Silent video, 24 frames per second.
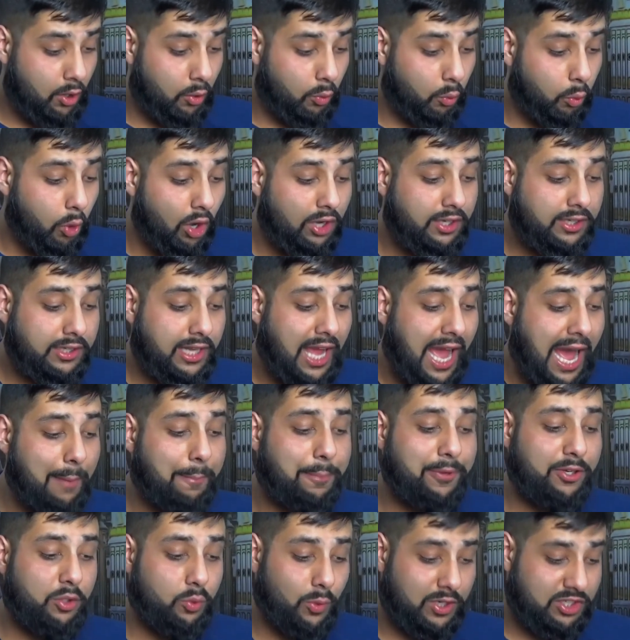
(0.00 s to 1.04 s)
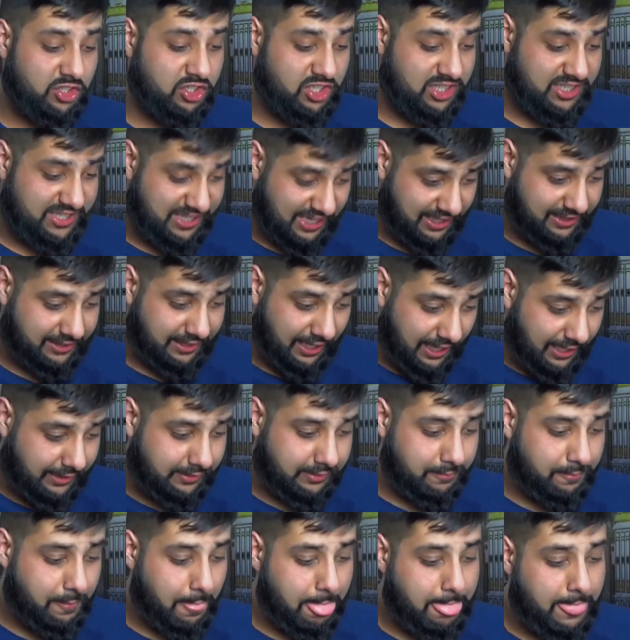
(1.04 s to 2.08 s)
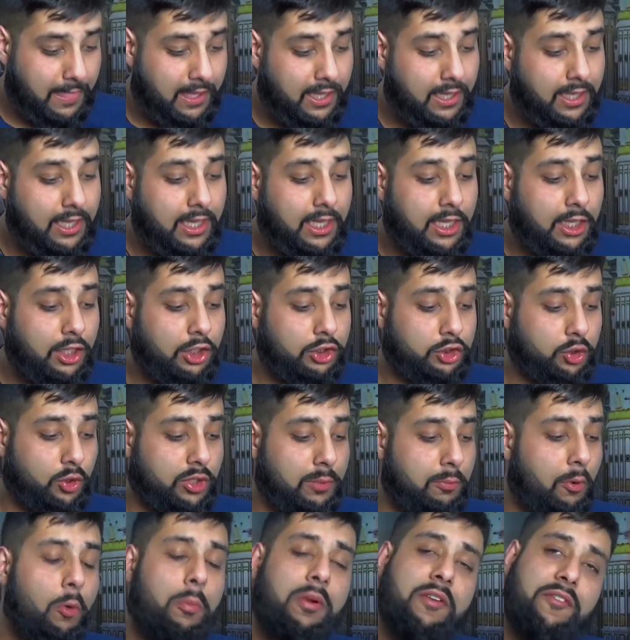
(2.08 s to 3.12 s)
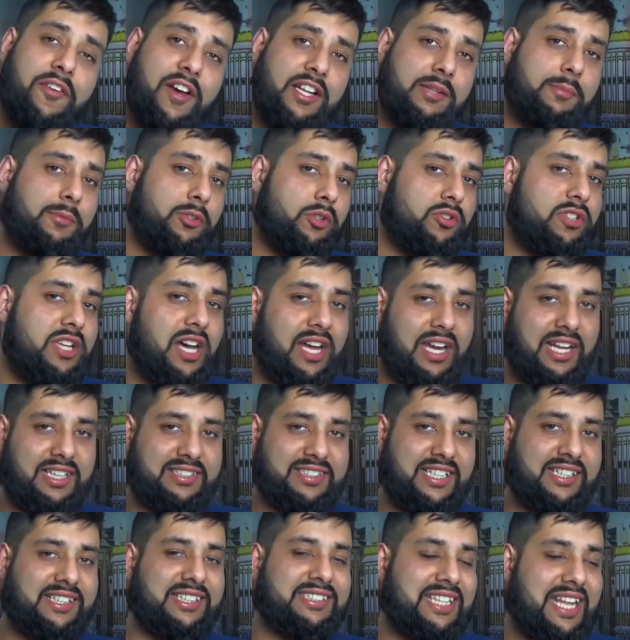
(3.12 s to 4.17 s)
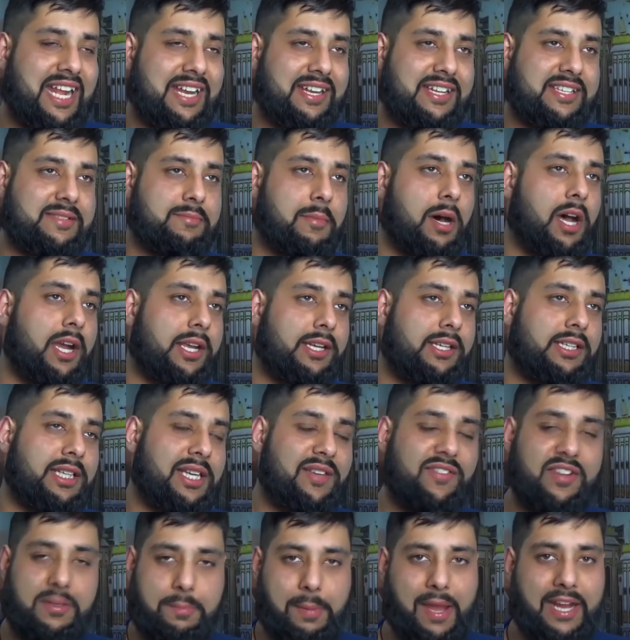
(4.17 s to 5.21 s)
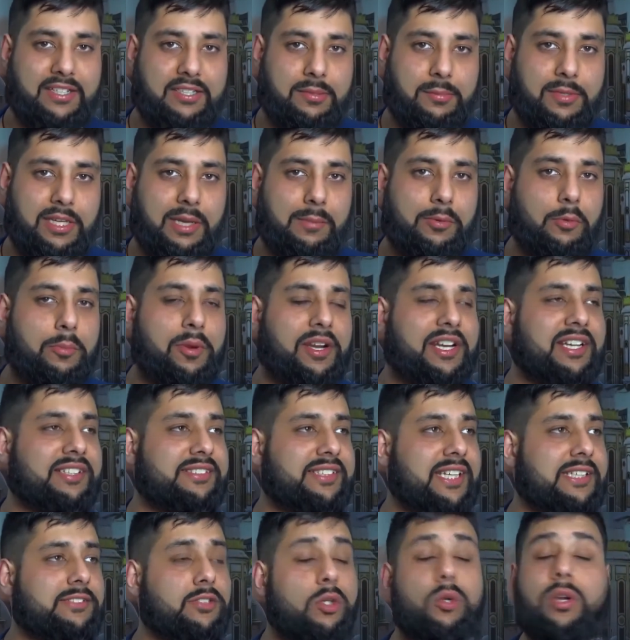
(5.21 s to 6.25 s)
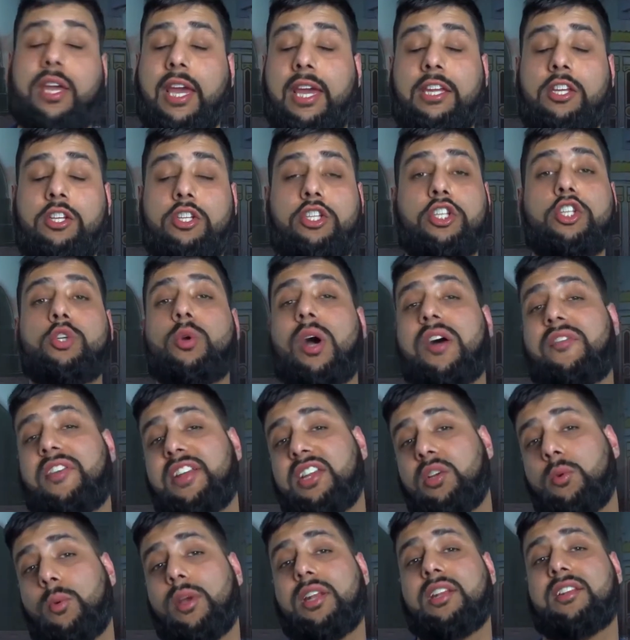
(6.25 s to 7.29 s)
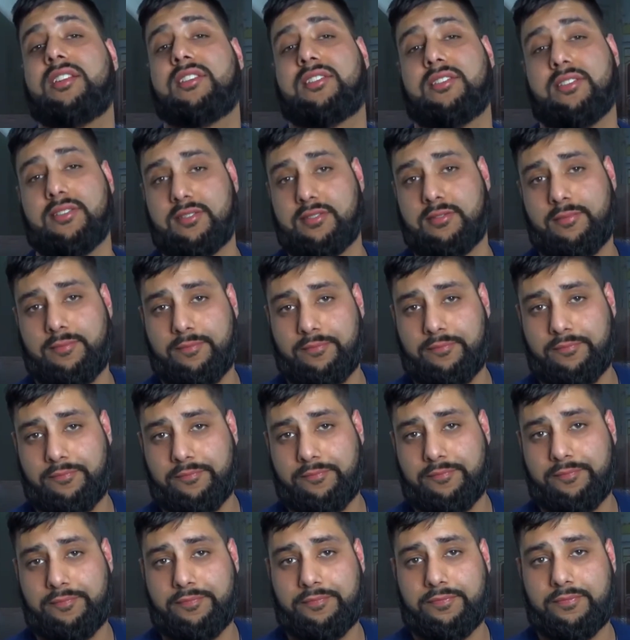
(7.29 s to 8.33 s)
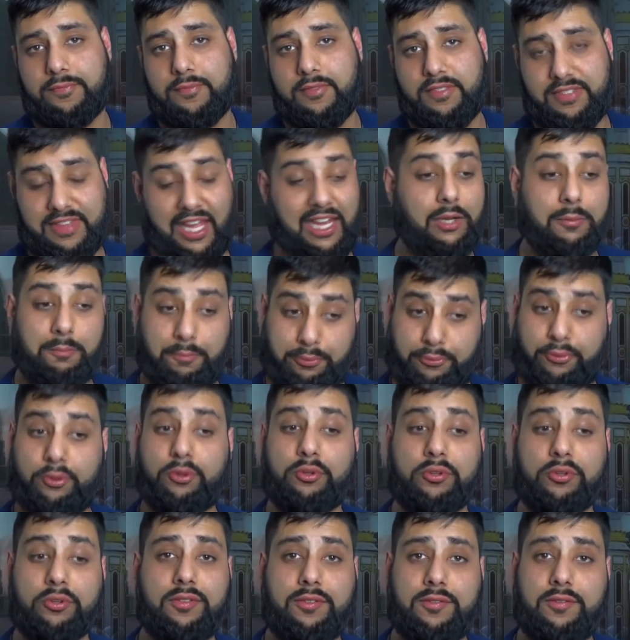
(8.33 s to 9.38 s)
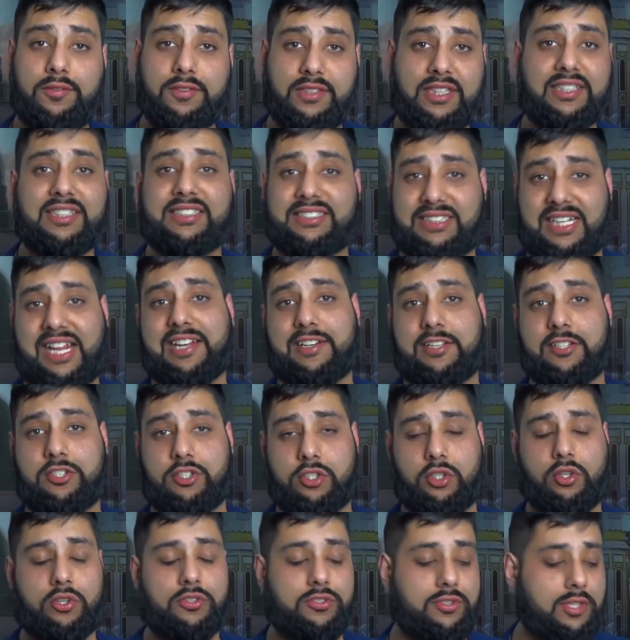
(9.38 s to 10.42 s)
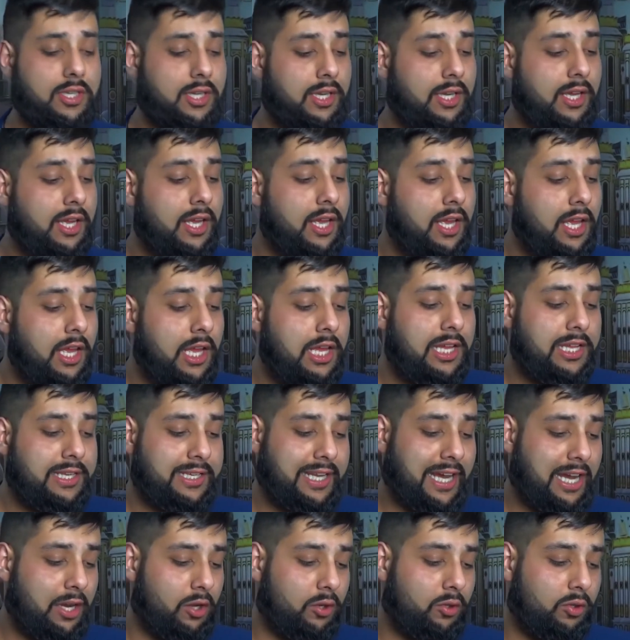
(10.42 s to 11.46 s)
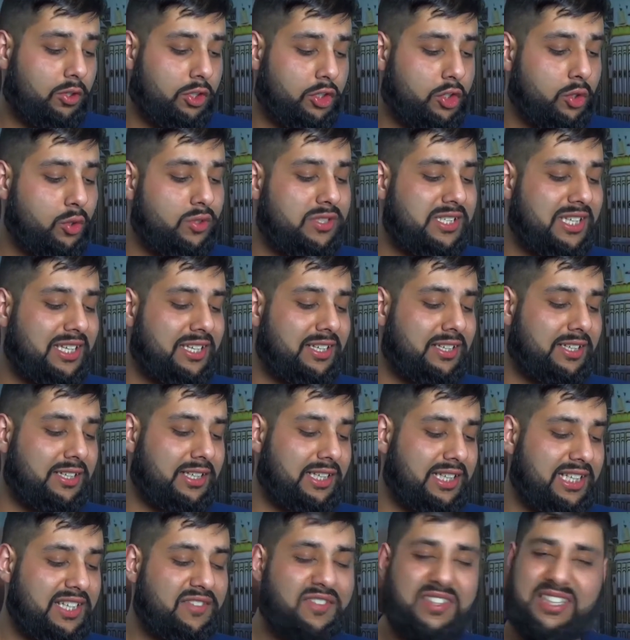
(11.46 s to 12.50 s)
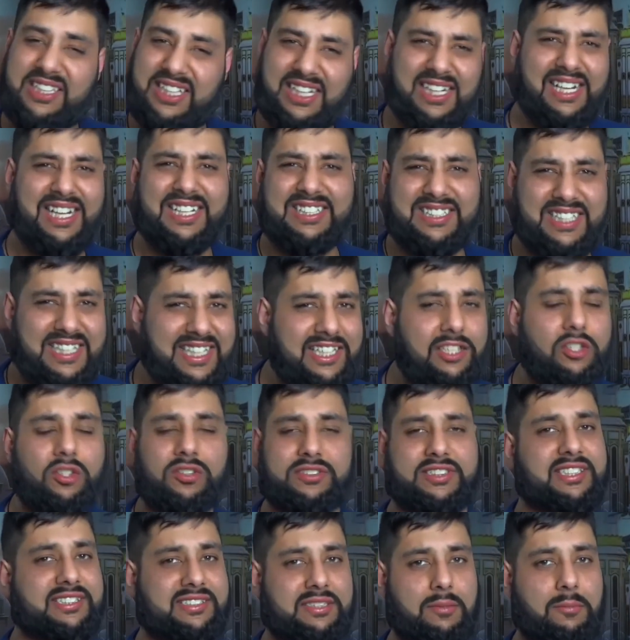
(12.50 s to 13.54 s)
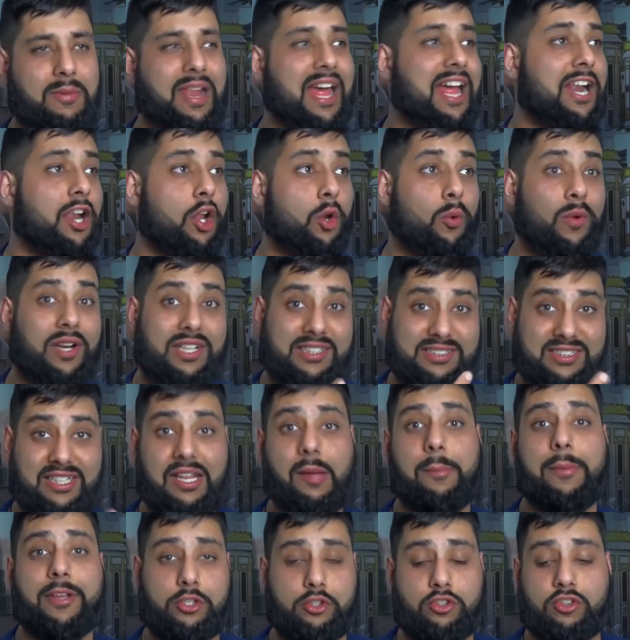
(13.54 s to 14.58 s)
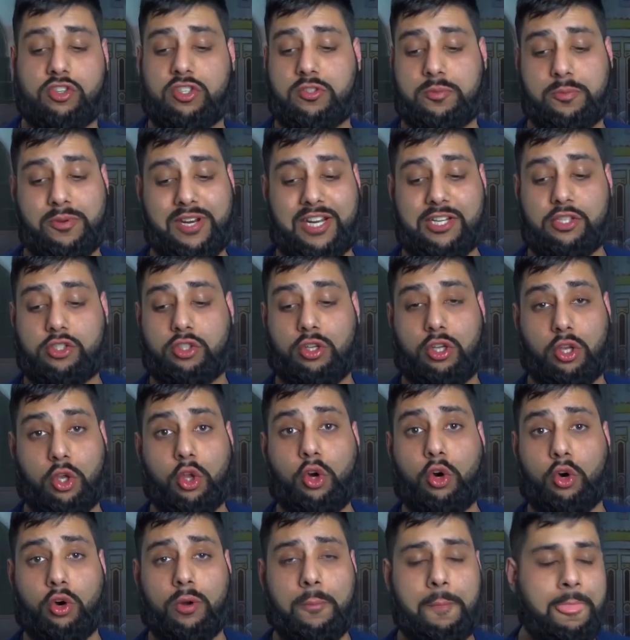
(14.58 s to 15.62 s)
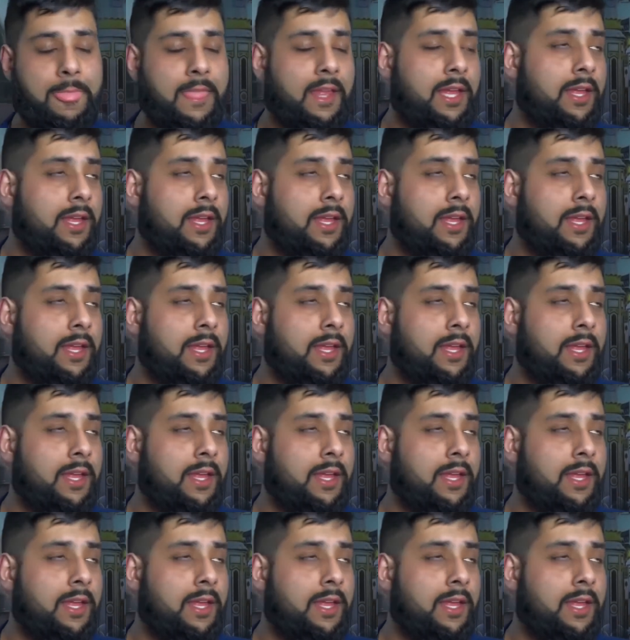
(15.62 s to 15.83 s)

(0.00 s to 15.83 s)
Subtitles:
What happened when she said that? So the moment Fatima to Zahra said, this land is mine, give it back to me, Abu Bakr says, okay, do you have any witnesses that can prove that this land is yours? Now, using even the English legal system, let alone Islamic jurisprudential law,